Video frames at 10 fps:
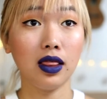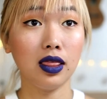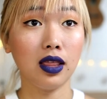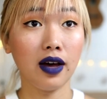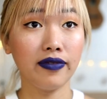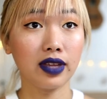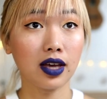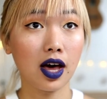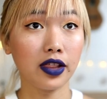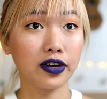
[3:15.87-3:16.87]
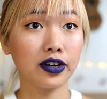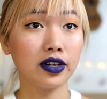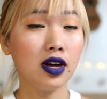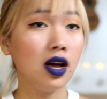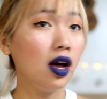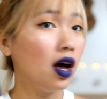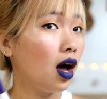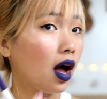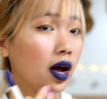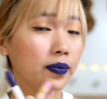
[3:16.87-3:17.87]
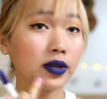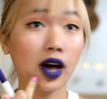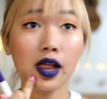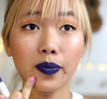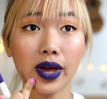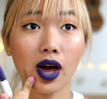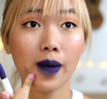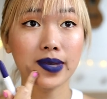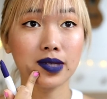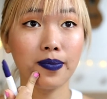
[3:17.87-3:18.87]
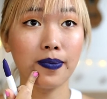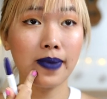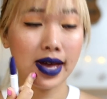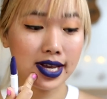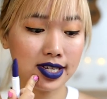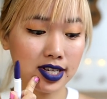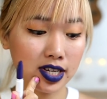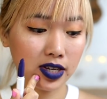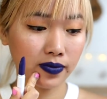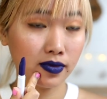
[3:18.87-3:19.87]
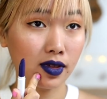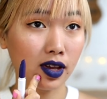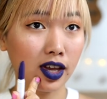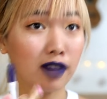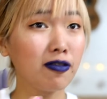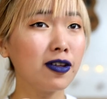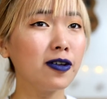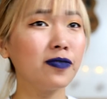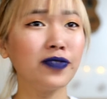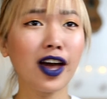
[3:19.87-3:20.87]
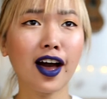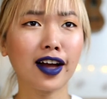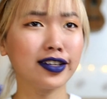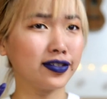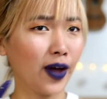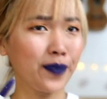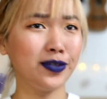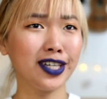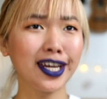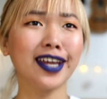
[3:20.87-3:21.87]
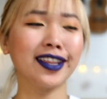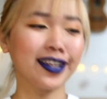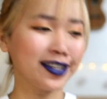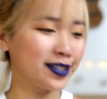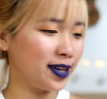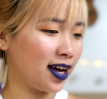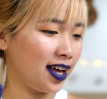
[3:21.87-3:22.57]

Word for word: Love the color. Color payoff is amazing. Even though, yeah, I'm digging this.